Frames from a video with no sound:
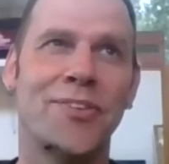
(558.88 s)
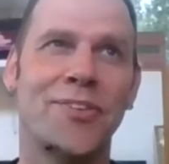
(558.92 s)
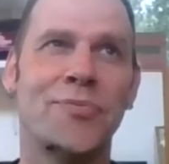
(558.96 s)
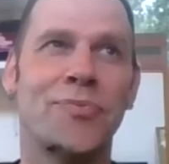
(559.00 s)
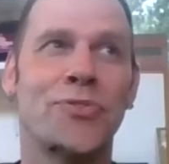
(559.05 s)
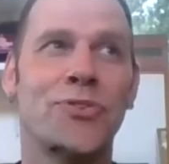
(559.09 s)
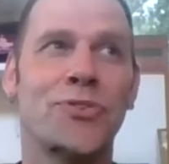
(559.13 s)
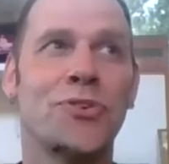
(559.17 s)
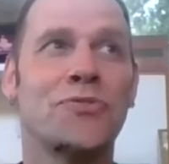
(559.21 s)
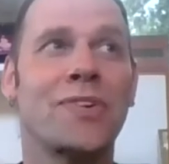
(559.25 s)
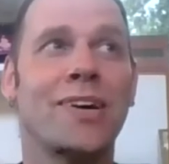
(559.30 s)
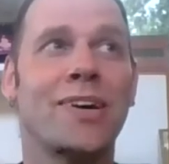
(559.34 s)

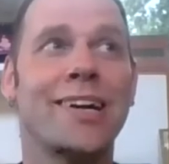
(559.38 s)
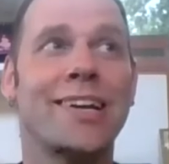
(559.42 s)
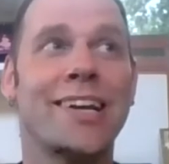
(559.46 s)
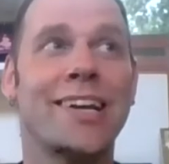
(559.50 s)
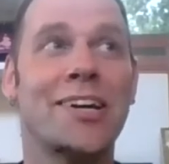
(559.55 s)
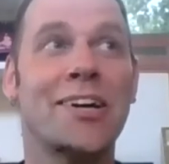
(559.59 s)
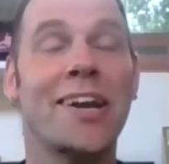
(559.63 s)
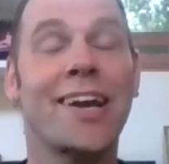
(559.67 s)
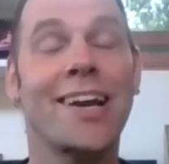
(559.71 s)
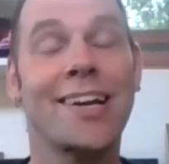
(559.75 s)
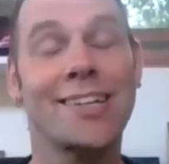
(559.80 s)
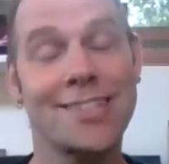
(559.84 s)
to find
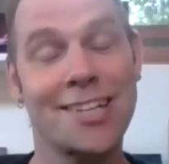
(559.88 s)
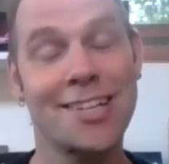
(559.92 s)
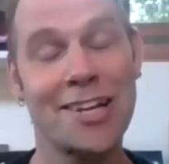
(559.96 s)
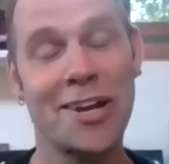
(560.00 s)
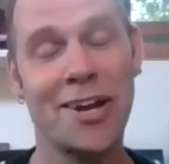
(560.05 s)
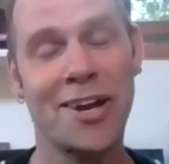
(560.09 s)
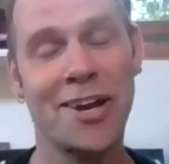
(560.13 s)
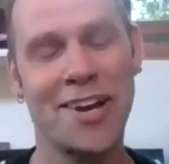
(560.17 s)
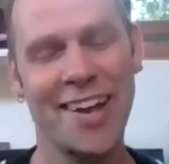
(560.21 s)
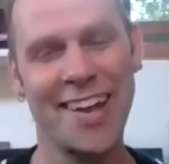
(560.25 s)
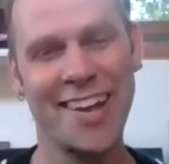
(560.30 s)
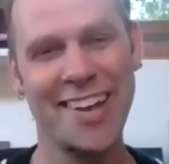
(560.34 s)
out actually
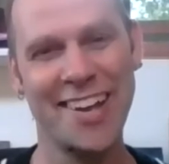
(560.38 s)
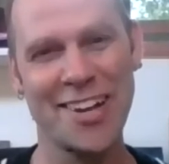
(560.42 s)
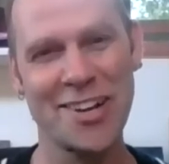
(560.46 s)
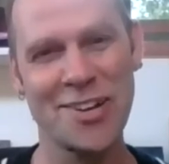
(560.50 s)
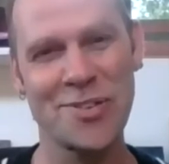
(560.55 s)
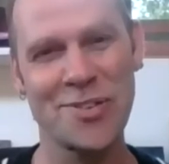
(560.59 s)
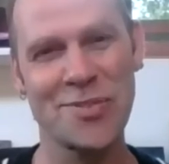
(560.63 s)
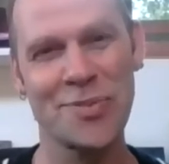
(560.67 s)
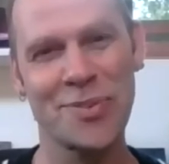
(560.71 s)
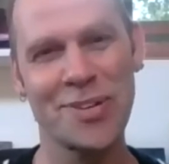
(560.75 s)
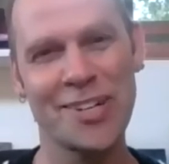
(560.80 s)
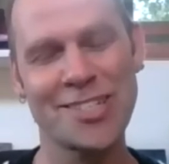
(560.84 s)

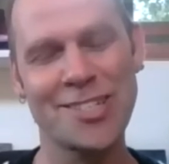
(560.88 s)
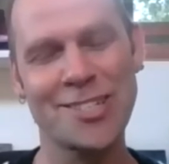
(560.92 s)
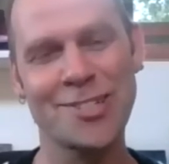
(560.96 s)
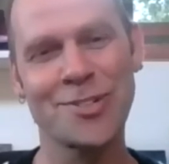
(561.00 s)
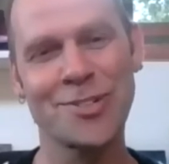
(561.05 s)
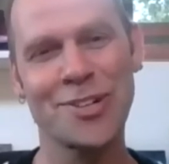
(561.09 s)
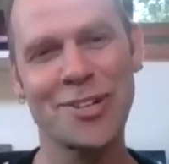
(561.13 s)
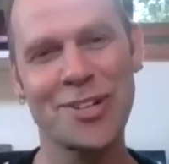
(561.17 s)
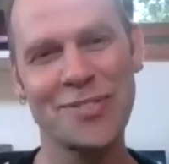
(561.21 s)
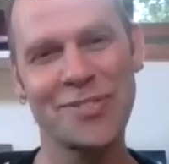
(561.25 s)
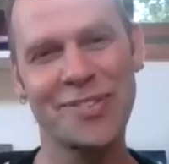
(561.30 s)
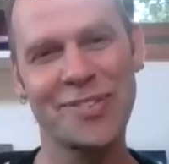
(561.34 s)
what
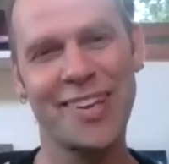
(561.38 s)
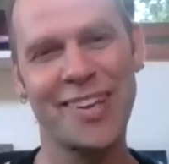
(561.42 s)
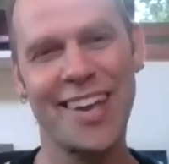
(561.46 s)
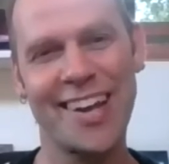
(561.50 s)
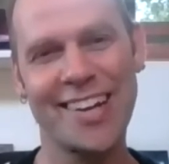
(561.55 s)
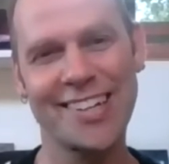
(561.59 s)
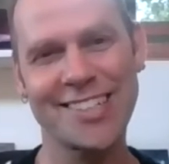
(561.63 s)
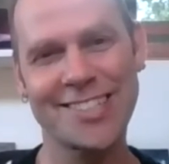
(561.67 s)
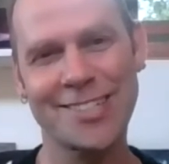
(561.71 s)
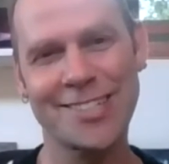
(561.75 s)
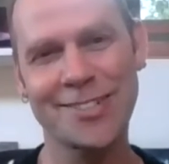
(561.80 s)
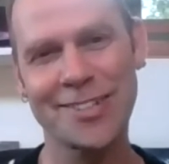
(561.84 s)
sort of
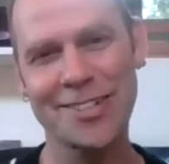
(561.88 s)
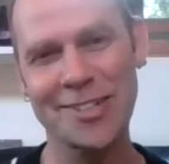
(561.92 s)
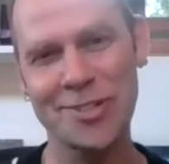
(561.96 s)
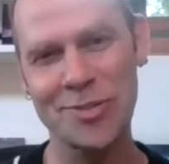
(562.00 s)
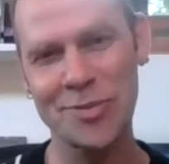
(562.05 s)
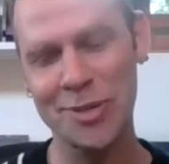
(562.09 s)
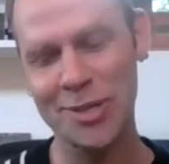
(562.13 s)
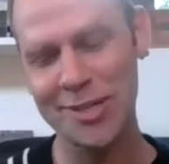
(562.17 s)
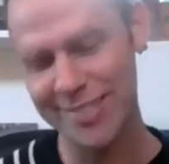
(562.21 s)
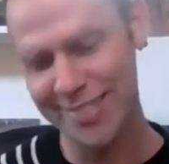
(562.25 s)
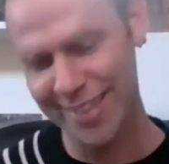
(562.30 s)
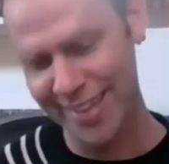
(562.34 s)
cancer it
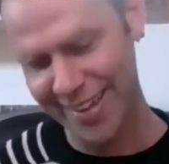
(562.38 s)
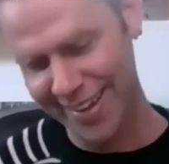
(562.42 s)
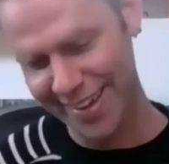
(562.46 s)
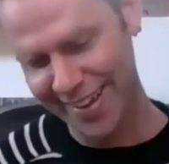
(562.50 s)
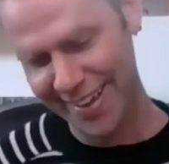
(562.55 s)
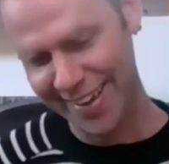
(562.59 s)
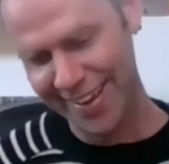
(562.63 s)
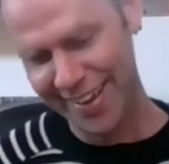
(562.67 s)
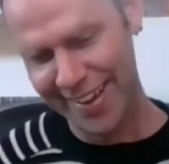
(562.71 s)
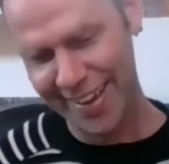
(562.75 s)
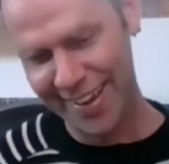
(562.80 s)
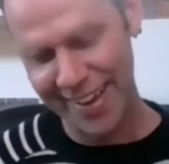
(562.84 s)
was.
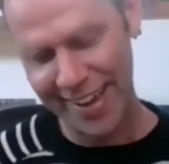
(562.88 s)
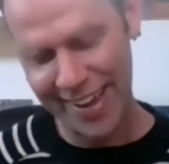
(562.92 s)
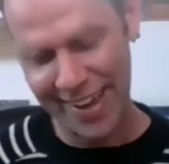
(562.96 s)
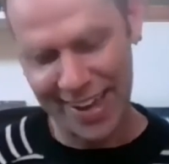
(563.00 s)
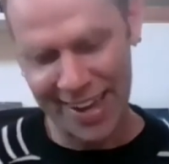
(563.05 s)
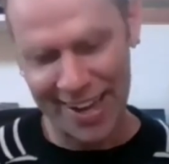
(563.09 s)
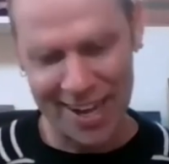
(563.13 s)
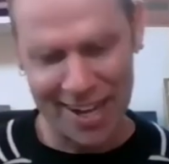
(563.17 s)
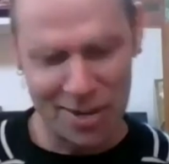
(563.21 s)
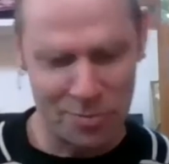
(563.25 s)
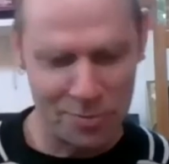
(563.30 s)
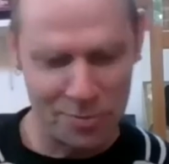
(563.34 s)

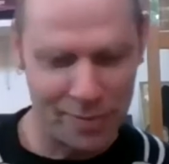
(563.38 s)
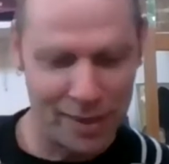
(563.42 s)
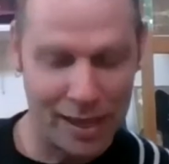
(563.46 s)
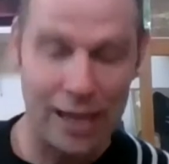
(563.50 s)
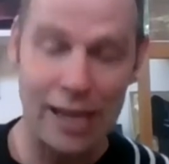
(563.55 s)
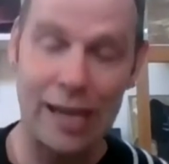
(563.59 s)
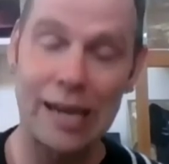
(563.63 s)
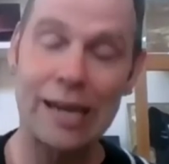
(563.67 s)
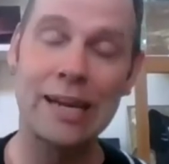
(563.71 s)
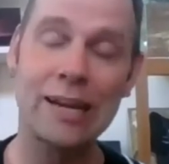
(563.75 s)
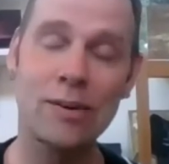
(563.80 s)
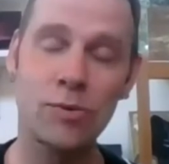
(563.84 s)
And
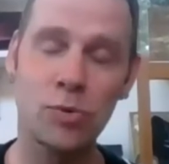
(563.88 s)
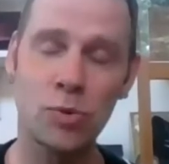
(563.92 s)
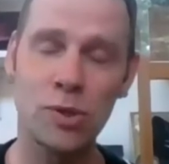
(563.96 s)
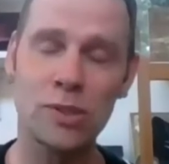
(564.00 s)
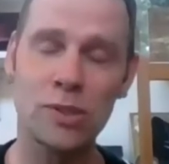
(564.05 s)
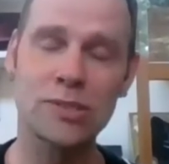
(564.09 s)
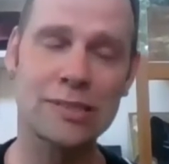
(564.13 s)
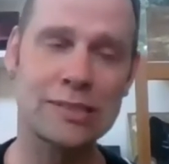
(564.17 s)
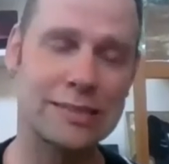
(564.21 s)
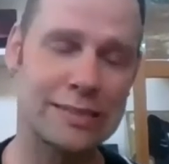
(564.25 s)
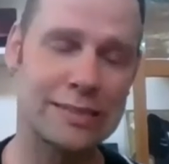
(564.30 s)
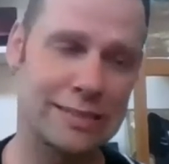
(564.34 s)
it
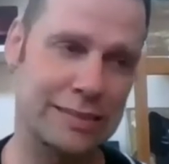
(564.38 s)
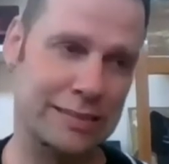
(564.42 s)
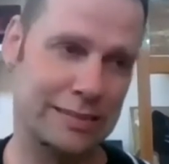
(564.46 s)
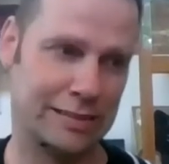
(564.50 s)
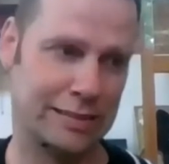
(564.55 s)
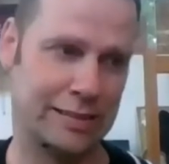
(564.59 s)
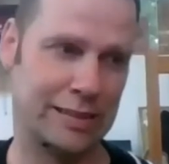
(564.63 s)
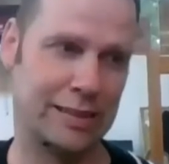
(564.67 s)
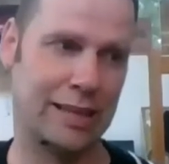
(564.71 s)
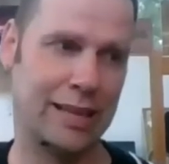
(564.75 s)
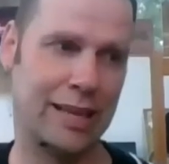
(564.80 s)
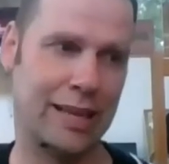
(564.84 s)
wasn't
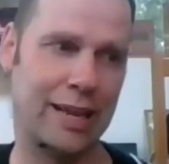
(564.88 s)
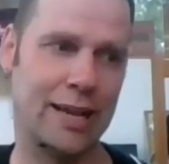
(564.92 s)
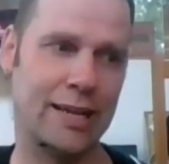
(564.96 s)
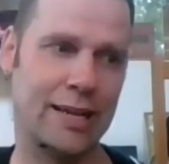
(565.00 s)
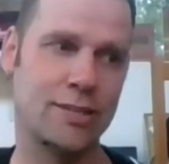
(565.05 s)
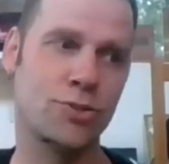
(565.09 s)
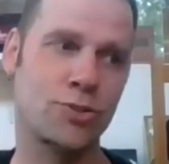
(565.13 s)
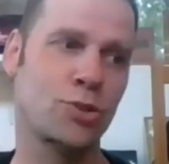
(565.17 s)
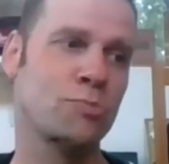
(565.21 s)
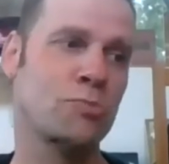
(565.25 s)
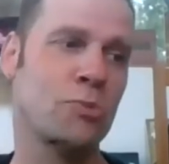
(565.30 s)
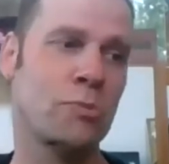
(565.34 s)
a
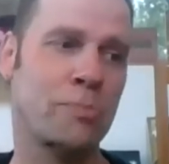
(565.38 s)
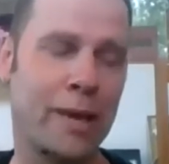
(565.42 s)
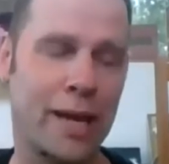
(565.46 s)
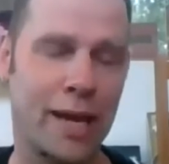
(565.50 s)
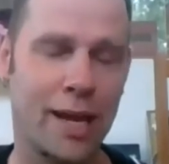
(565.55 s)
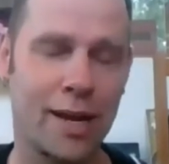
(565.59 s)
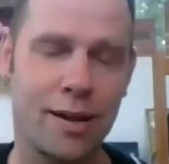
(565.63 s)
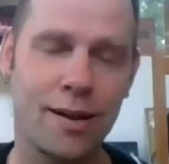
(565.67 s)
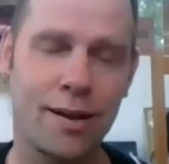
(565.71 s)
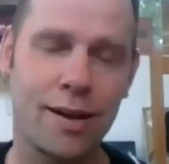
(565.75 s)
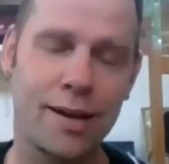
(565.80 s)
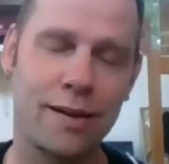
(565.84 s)
super bad
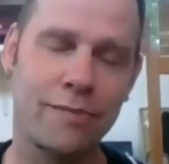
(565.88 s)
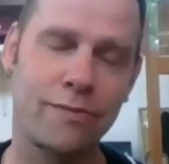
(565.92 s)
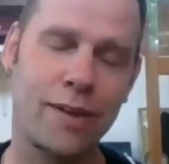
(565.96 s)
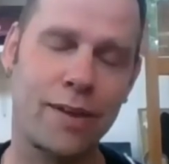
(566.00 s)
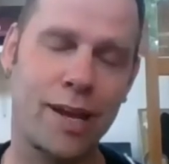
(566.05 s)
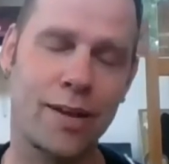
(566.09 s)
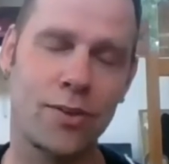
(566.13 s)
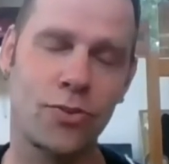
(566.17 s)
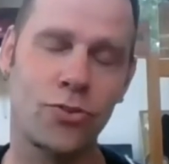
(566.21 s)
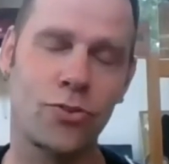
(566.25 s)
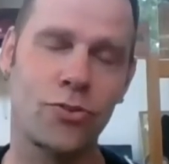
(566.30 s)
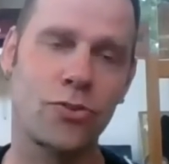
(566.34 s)
kind of
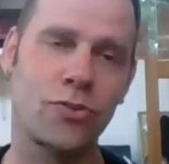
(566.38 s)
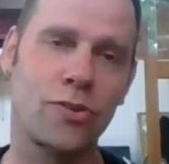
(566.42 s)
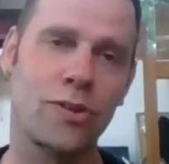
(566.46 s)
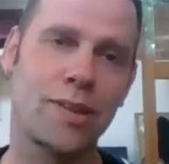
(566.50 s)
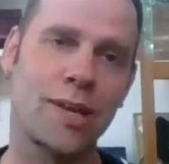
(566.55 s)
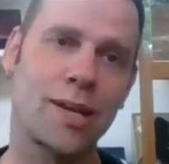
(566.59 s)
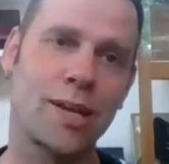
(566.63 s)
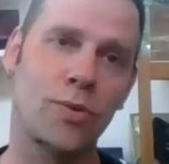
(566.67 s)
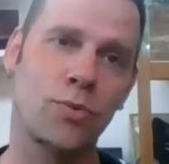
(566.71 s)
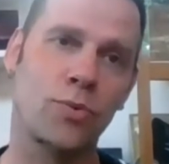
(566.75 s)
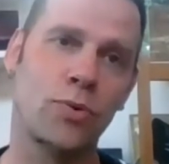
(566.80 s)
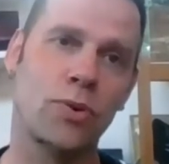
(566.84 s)
cancer, so
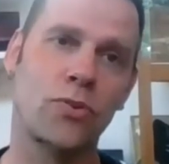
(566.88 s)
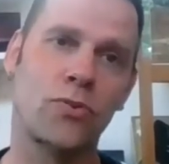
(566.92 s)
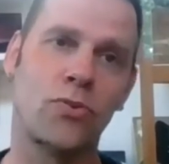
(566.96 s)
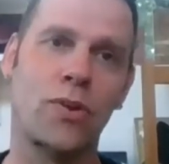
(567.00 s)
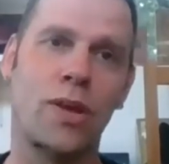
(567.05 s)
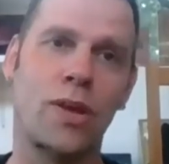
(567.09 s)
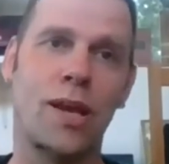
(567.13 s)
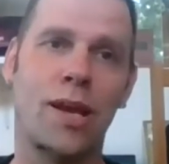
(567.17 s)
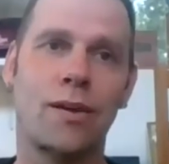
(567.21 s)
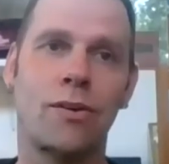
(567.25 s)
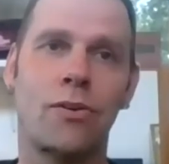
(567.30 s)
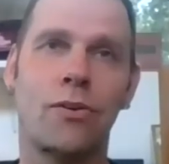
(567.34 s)
that was
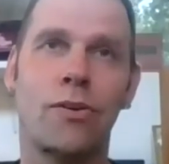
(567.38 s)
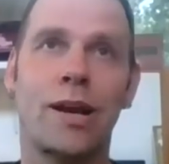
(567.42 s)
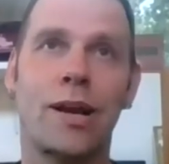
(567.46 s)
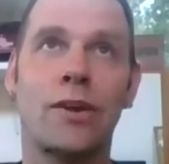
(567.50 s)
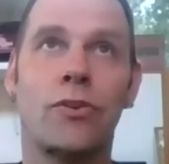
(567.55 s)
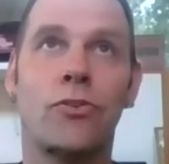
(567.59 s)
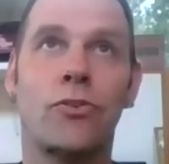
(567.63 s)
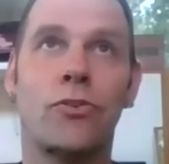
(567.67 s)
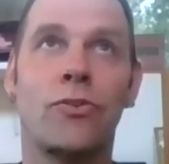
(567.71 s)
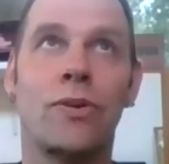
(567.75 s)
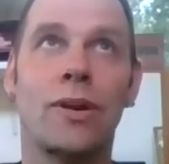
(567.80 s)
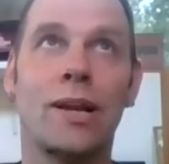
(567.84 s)
a great
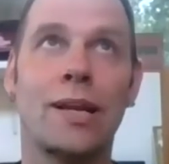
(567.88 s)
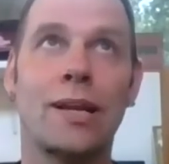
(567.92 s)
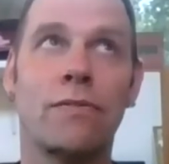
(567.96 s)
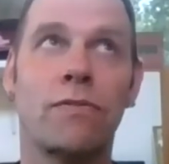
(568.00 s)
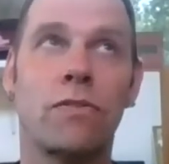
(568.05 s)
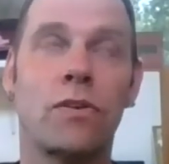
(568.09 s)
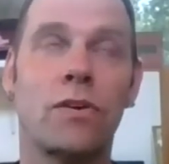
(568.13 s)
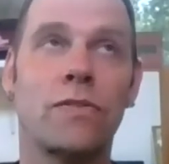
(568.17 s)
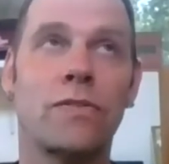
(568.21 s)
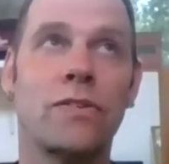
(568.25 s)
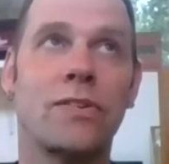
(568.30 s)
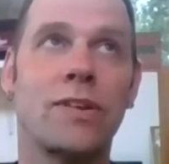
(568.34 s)
relief,
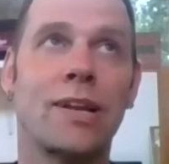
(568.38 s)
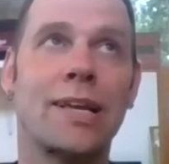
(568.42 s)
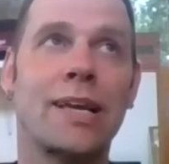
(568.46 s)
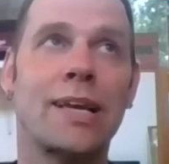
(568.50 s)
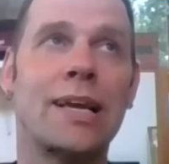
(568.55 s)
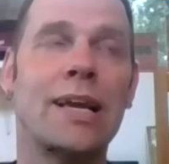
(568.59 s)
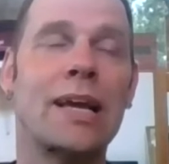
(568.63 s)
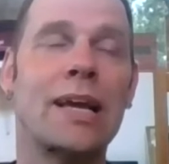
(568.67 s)
obviously.